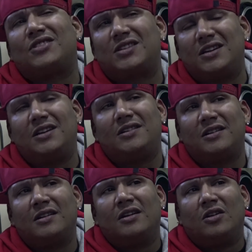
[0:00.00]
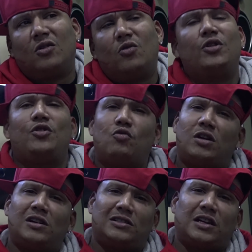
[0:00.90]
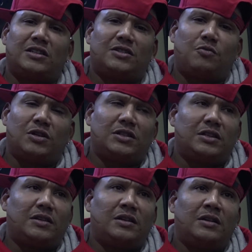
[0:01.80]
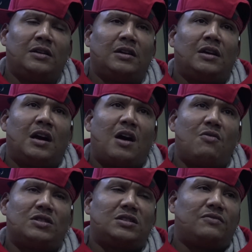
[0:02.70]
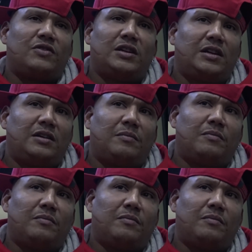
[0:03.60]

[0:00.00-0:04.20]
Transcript: seen who he was. I wasn't really